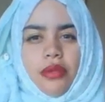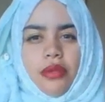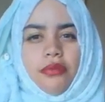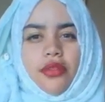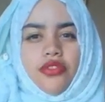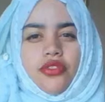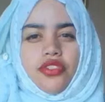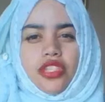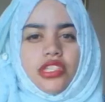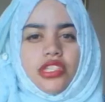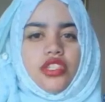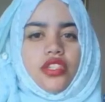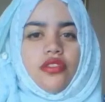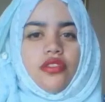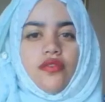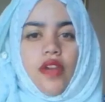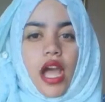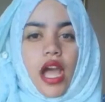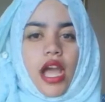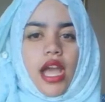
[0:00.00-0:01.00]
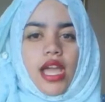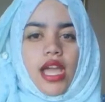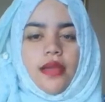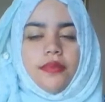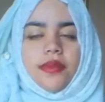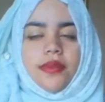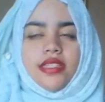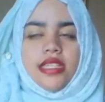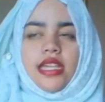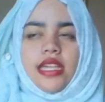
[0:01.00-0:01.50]
musician
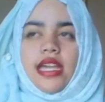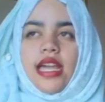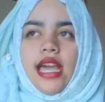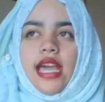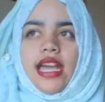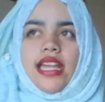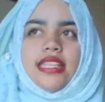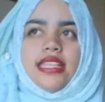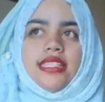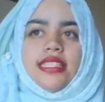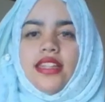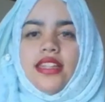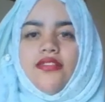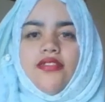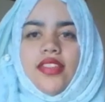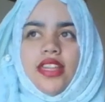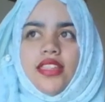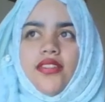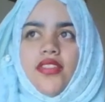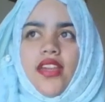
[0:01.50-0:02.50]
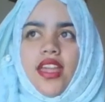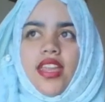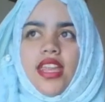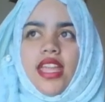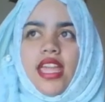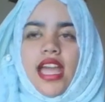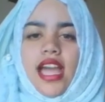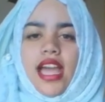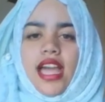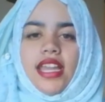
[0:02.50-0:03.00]
vibes and stuff like that.
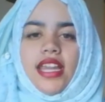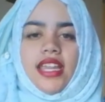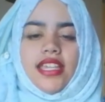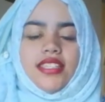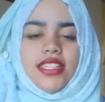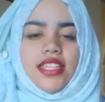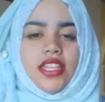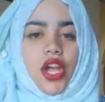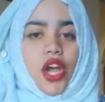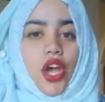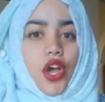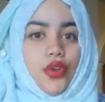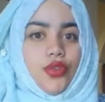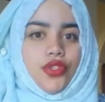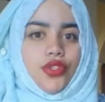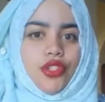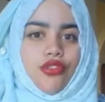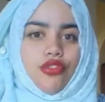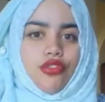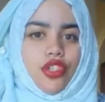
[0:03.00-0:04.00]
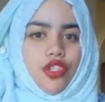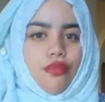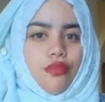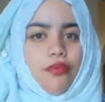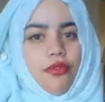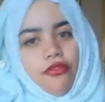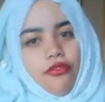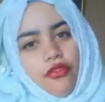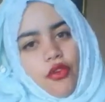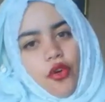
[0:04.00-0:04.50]
And I said, oh, so do you
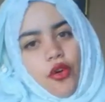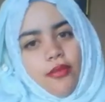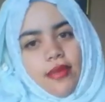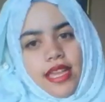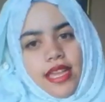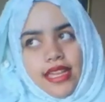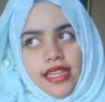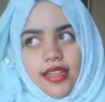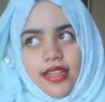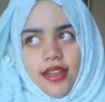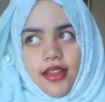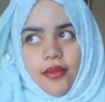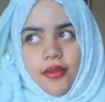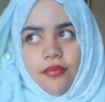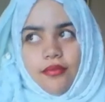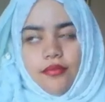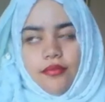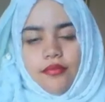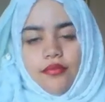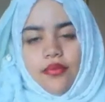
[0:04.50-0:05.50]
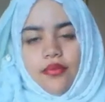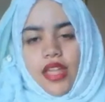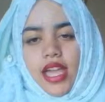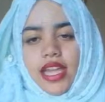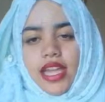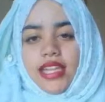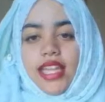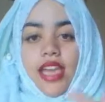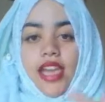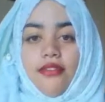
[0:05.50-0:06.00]
perform like
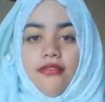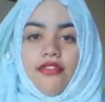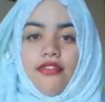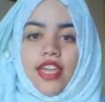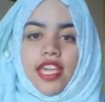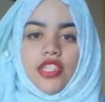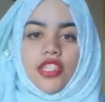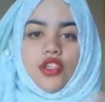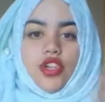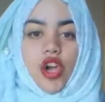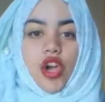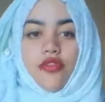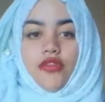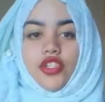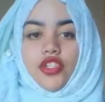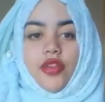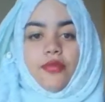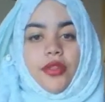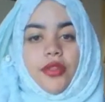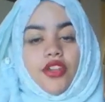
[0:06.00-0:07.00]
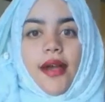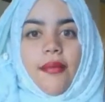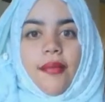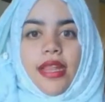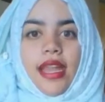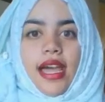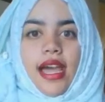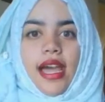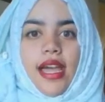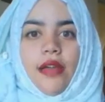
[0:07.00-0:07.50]
at cafes or coffee shop?
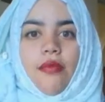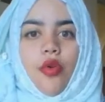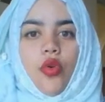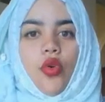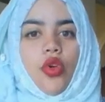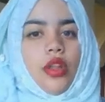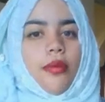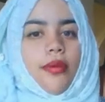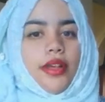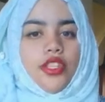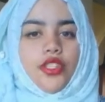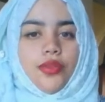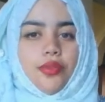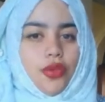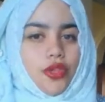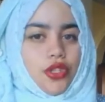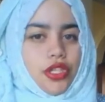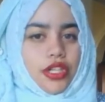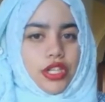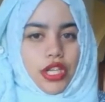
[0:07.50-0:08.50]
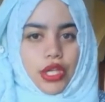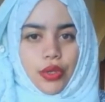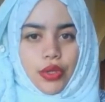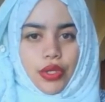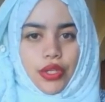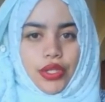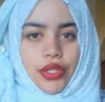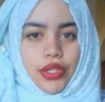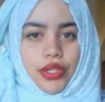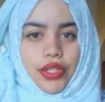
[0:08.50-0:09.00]
And I'm all about supporting
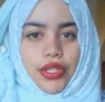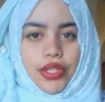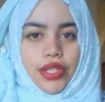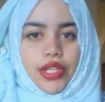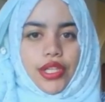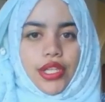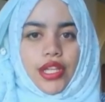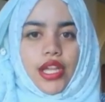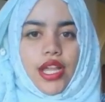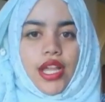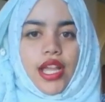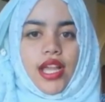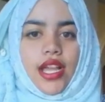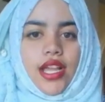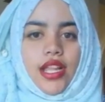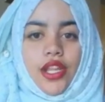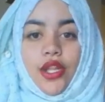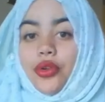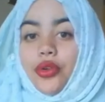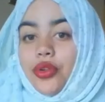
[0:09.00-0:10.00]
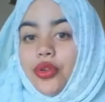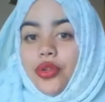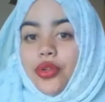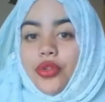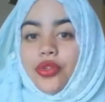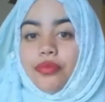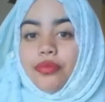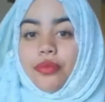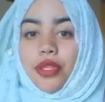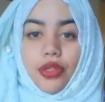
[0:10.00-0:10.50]
local
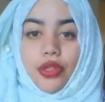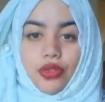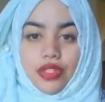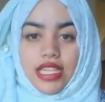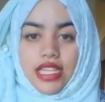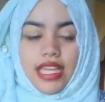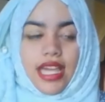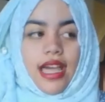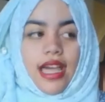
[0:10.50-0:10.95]
music,